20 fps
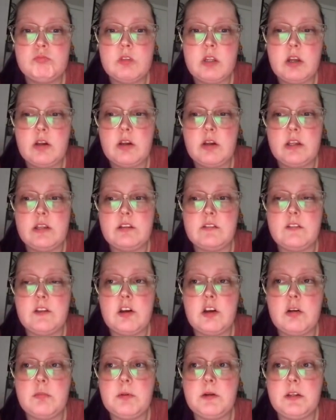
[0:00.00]
okay, it's
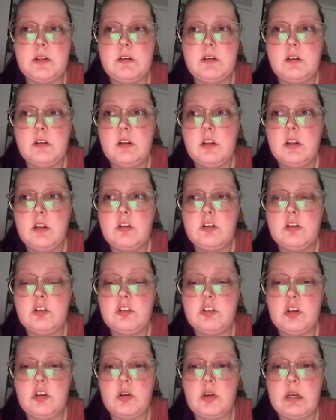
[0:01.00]
there, but to
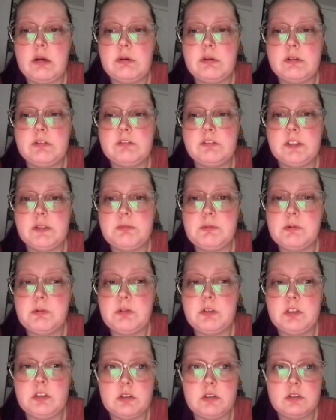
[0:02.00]
show you how it flips
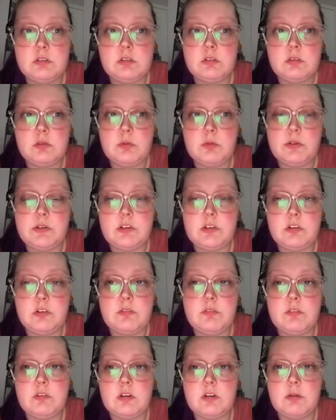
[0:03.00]
once
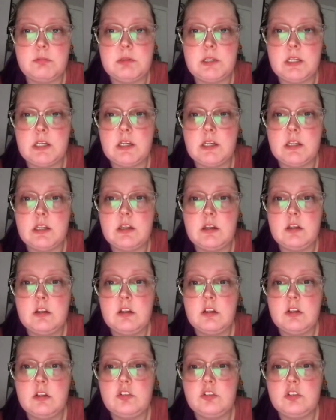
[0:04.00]
you've updated it,
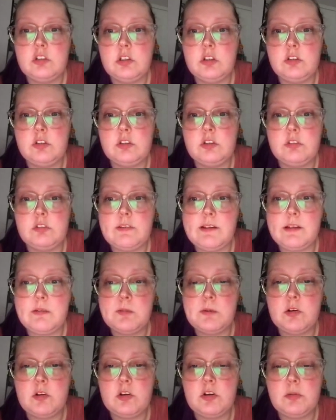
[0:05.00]
share to
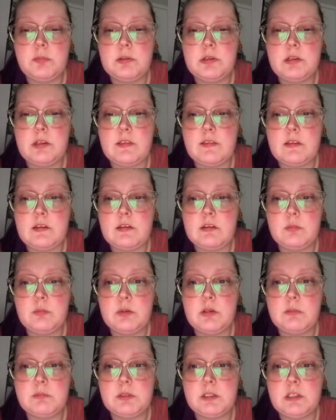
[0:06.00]
Facebook groups, and then we
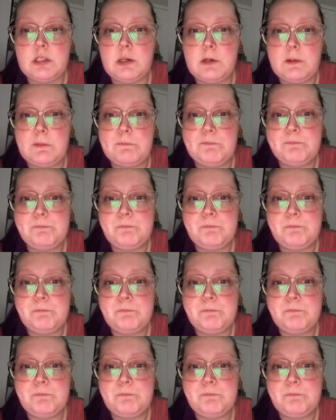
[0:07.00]
come down here